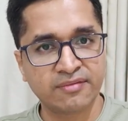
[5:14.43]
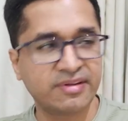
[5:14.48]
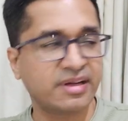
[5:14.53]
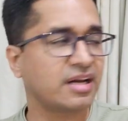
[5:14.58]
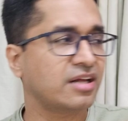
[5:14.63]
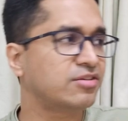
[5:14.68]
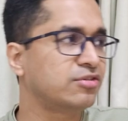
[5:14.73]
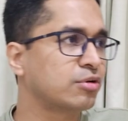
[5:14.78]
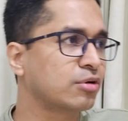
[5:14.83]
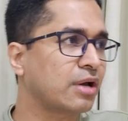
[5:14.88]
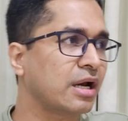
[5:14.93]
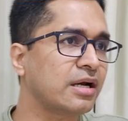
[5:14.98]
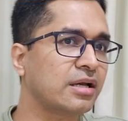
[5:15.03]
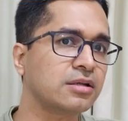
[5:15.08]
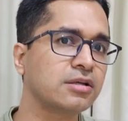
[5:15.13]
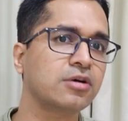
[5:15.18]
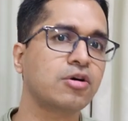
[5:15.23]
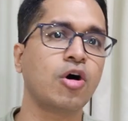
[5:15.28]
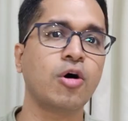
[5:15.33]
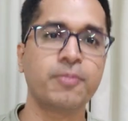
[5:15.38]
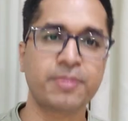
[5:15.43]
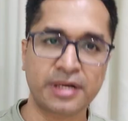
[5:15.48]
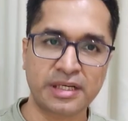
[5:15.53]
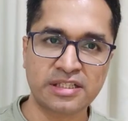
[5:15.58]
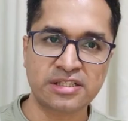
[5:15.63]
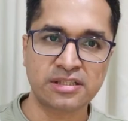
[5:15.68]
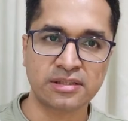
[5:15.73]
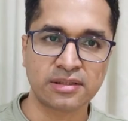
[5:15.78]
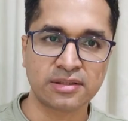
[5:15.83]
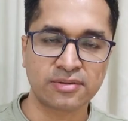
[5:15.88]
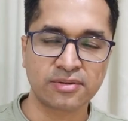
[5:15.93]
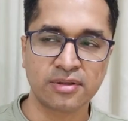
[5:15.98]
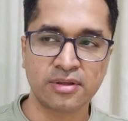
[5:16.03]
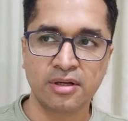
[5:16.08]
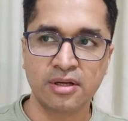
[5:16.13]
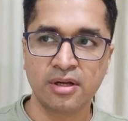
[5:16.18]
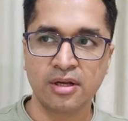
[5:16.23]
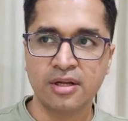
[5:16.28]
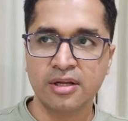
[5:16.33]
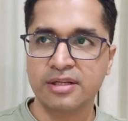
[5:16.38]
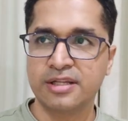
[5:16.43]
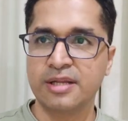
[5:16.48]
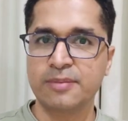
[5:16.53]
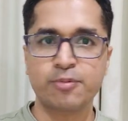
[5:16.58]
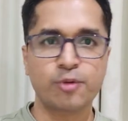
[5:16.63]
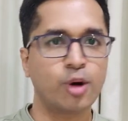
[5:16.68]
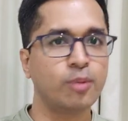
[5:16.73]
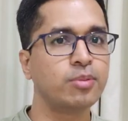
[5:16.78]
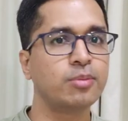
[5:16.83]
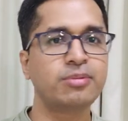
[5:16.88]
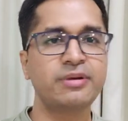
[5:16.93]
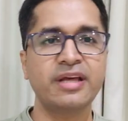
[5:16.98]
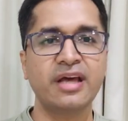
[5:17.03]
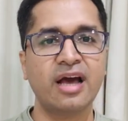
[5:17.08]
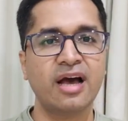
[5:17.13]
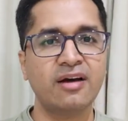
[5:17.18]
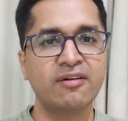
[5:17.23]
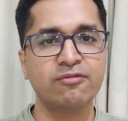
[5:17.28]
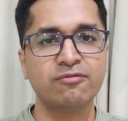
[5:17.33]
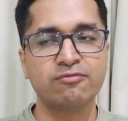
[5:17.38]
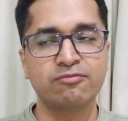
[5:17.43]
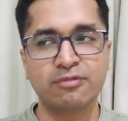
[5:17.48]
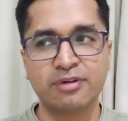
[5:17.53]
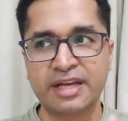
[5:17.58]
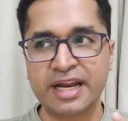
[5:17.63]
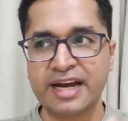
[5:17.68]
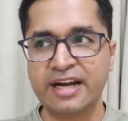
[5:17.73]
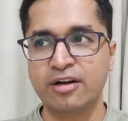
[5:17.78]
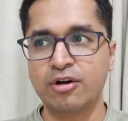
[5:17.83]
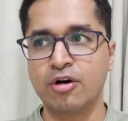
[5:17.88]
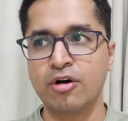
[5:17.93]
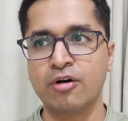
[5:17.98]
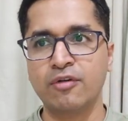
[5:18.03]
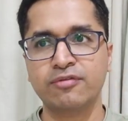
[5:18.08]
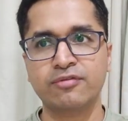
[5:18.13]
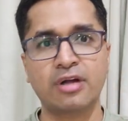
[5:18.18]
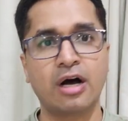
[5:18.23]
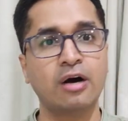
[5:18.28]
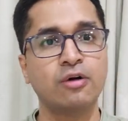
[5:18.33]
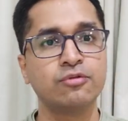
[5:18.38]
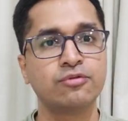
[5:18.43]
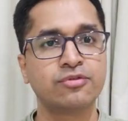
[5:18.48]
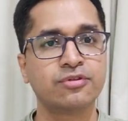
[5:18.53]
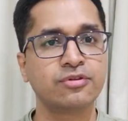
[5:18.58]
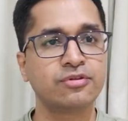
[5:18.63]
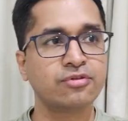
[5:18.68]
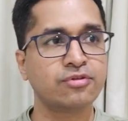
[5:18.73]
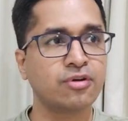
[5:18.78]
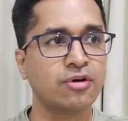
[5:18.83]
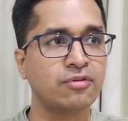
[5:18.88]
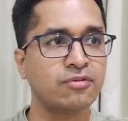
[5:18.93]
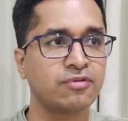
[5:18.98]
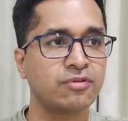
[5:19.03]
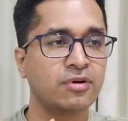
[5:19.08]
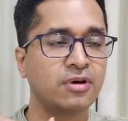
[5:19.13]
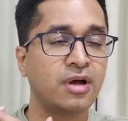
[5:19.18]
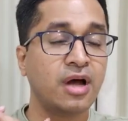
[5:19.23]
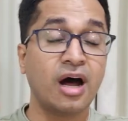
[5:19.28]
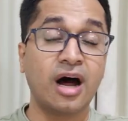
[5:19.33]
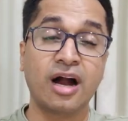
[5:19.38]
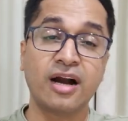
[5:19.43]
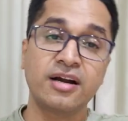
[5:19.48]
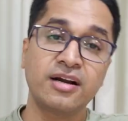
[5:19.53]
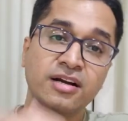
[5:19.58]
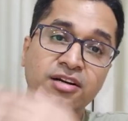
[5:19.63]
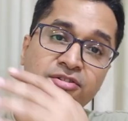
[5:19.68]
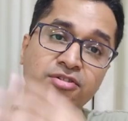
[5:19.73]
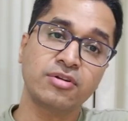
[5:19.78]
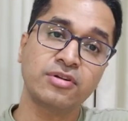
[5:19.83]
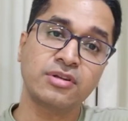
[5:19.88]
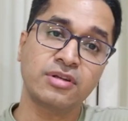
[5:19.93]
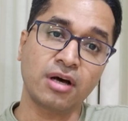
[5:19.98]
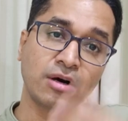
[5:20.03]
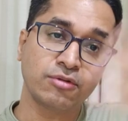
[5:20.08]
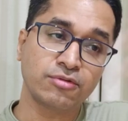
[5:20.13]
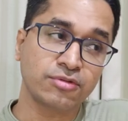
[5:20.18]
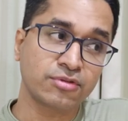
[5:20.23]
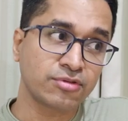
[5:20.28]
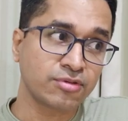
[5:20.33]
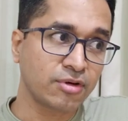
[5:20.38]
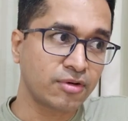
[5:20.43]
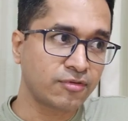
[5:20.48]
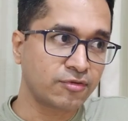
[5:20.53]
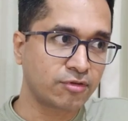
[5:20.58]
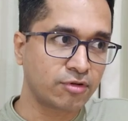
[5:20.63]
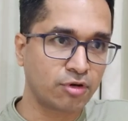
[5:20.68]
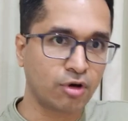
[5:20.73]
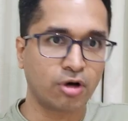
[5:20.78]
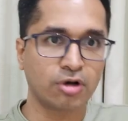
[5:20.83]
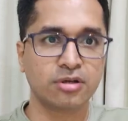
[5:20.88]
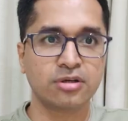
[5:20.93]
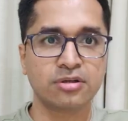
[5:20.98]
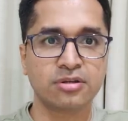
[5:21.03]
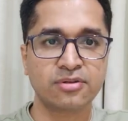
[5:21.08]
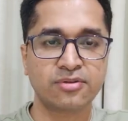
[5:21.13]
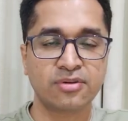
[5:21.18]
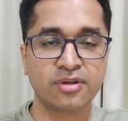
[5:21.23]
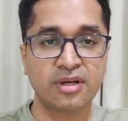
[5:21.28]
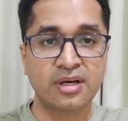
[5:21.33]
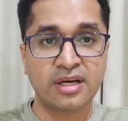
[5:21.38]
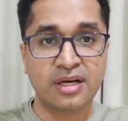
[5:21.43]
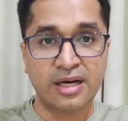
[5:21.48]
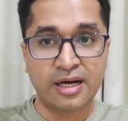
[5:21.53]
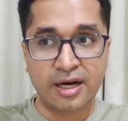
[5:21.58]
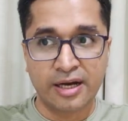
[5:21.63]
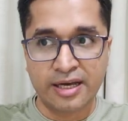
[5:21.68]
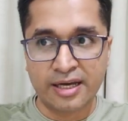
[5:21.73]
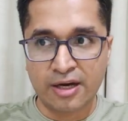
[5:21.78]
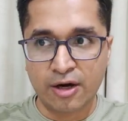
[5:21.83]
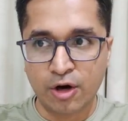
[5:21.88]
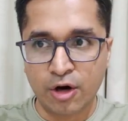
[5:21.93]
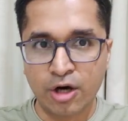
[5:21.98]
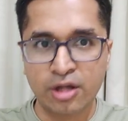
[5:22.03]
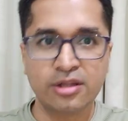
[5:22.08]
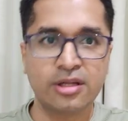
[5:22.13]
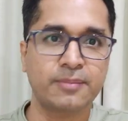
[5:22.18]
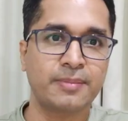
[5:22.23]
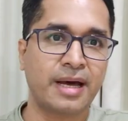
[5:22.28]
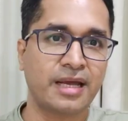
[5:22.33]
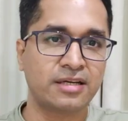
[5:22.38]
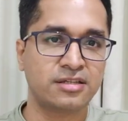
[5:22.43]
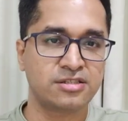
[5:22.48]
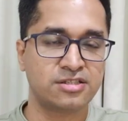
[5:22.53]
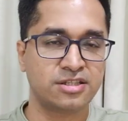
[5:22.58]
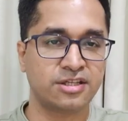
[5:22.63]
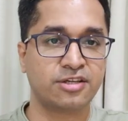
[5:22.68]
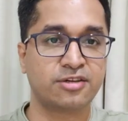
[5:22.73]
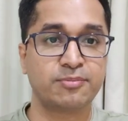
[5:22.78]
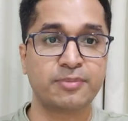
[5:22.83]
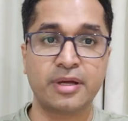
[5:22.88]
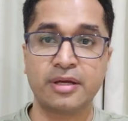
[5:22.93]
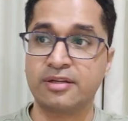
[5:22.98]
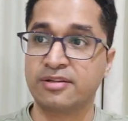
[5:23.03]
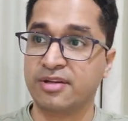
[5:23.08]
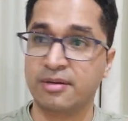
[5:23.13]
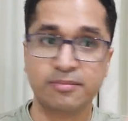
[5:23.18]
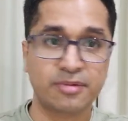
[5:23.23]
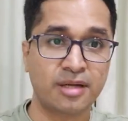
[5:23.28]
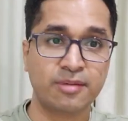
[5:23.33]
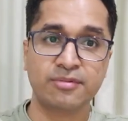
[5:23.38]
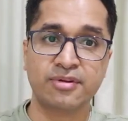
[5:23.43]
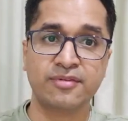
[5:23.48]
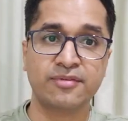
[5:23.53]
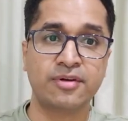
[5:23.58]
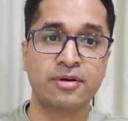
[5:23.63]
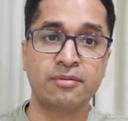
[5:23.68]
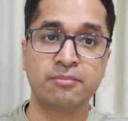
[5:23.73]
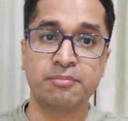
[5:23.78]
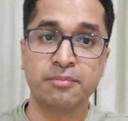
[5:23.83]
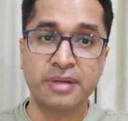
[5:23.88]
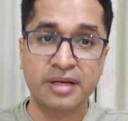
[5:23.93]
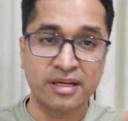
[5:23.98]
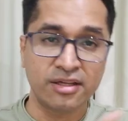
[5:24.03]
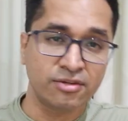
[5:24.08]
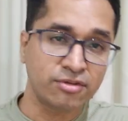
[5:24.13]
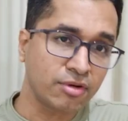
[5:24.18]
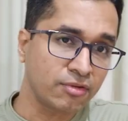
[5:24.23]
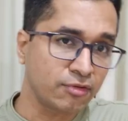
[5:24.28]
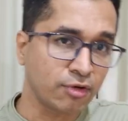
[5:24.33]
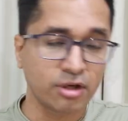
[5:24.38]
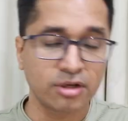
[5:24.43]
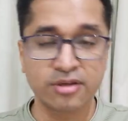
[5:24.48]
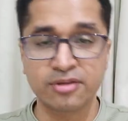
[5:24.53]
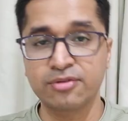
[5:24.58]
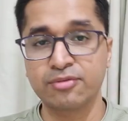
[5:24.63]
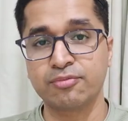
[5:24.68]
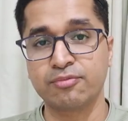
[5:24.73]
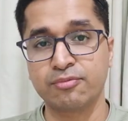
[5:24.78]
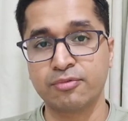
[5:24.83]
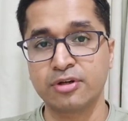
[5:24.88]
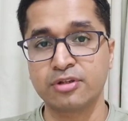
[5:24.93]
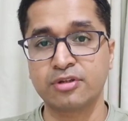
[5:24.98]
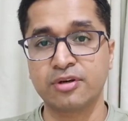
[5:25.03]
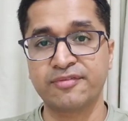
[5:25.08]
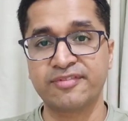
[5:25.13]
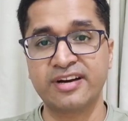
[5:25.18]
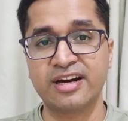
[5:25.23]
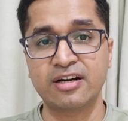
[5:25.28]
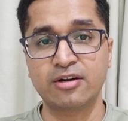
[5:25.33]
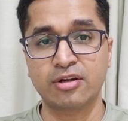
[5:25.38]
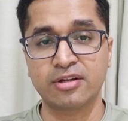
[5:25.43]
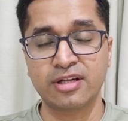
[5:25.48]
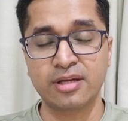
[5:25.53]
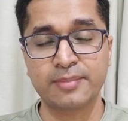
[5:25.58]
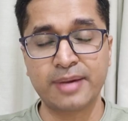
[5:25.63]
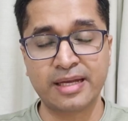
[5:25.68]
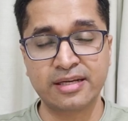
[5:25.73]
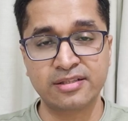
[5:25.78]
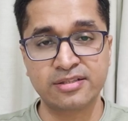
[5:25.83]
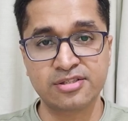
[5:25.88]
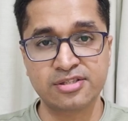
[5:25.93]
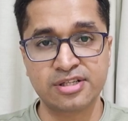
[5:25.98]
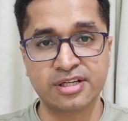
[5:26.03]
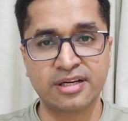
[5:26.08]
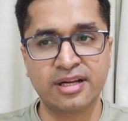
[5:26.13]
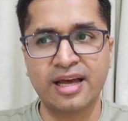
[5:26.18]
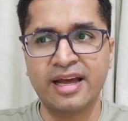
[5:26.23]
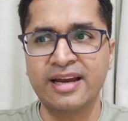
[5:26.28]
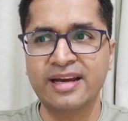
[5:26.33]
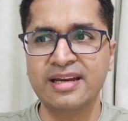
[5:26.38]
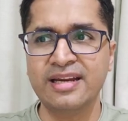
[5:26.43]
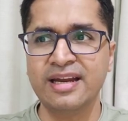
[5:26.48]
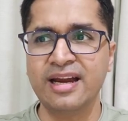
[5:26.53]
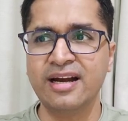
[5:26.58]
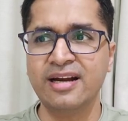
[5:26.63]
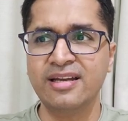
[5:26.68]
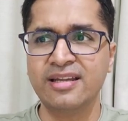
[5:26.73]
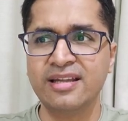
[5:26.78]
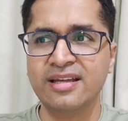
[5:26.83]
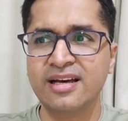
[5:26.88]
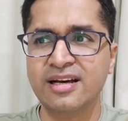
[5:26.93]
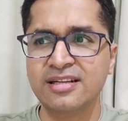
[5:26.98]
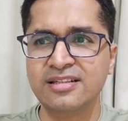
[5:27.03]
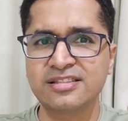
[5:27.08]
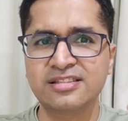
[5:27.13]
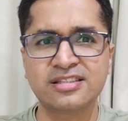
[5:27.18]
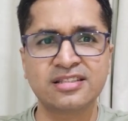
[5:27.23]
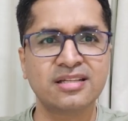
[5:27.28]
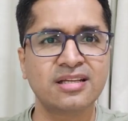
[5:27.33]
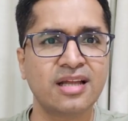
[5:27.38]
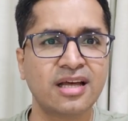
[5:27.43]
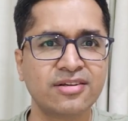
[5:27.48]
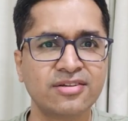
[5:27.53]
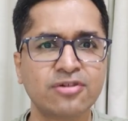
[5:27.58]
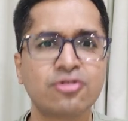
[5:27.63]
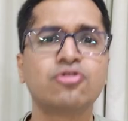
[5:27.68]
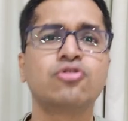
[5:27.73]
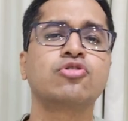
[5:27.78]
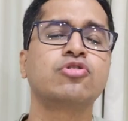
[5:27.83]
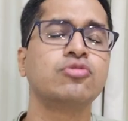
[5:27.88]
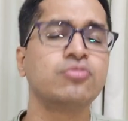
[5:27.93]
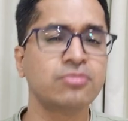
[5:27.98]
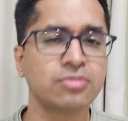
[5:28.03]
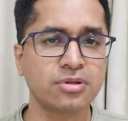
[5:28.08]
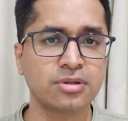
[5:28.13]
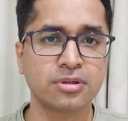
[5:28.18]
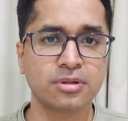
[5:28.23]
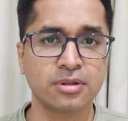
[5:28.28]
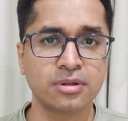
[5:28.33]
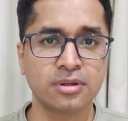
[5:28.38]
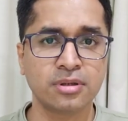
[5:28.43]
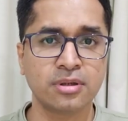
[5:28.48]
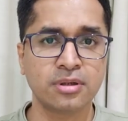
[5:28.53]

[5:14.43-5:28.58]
Whereas look at other corporations. They probably have debt of thousands of, hundreds and thousands of dollars on the balance sheet. Sometimes even millions of dollars worth of debt on their balance sheet. And yet they are chill as a cucumber.